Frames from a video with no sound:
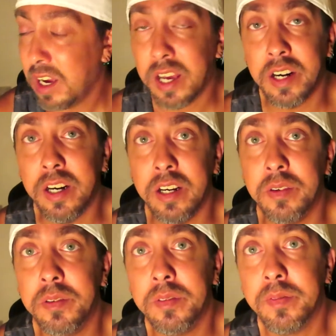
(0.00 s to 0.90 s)
I don't
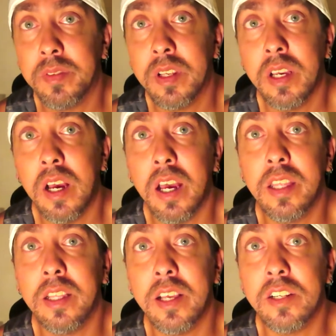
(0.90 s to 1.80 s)
know. I
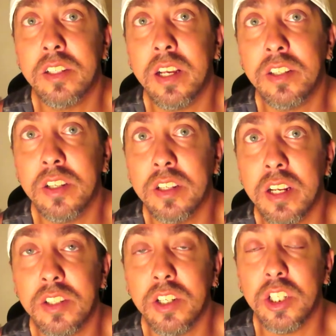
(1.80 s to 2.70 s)
think that's that's a
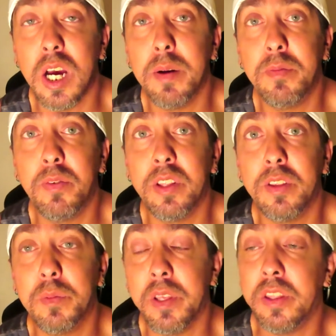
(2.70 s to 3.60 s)
that's a job with
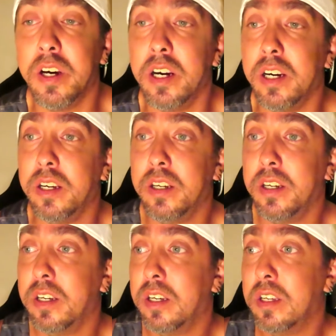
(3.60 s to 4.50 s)
with uh,
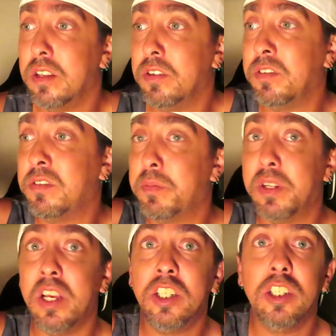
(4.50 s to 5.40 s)

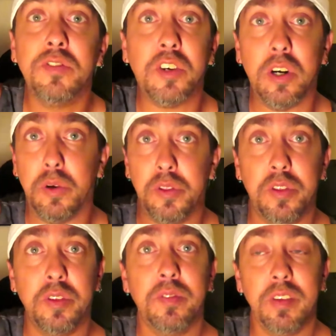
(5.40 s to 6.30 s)
potential of growth.
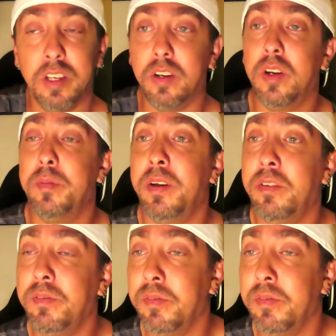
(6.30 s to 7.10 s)
You know what I mean?